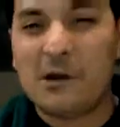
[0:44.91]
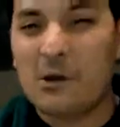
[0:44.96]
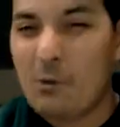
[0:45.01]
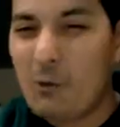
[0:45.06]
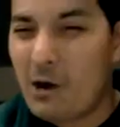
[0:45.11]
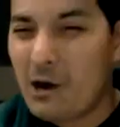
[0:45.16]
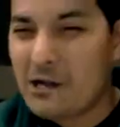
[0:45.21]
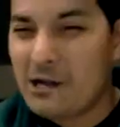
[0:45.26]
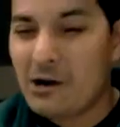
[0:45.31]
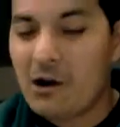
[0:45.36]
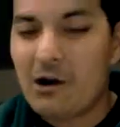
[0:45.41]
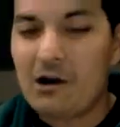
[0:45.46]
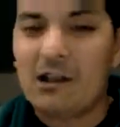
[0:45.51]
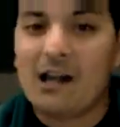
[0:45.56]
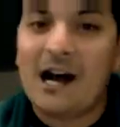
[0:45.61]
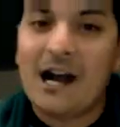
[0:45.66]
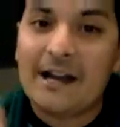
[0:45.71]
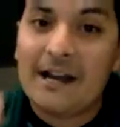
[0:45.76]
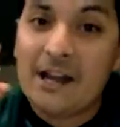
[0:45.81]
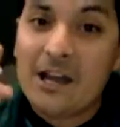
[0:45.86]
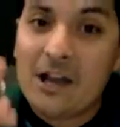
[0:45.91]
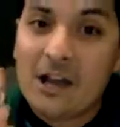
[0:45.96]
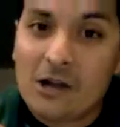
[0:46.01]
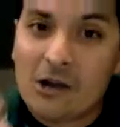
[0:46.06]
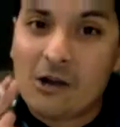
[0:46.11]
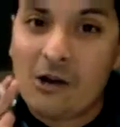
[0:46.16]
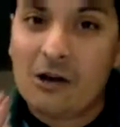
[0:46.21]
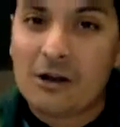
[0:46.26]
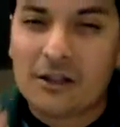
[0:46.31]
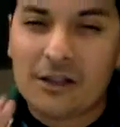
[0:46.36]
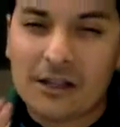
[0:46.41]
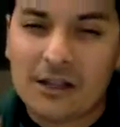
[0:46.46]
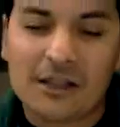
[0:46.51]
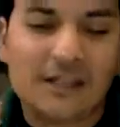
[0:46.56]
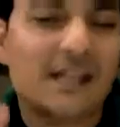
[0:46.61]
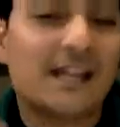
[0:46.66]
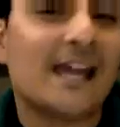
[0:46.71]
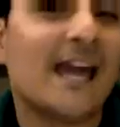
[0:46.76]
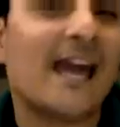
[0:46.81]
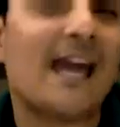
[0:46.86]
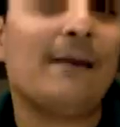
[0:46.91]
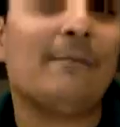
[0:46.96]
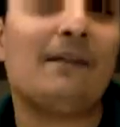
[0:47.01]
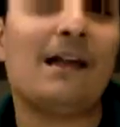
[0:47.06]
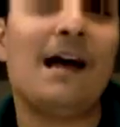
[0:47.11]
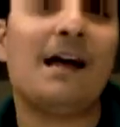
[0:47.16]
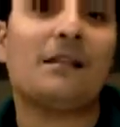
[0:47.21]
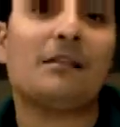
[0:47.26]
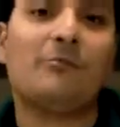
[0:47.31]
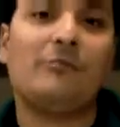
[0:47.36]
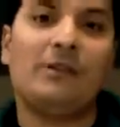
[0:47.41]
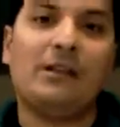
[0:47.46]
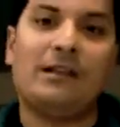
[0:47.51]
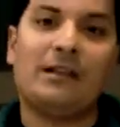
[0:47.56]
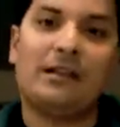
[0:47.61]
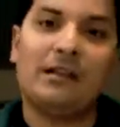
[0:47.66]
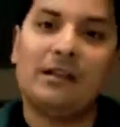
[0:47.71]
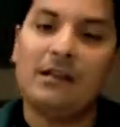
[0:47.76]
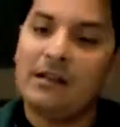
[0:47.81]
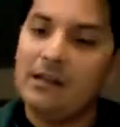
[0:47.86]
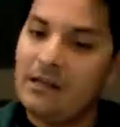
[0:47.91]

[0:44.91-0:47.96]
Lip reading: on the 1-yard line, cost us the game last week.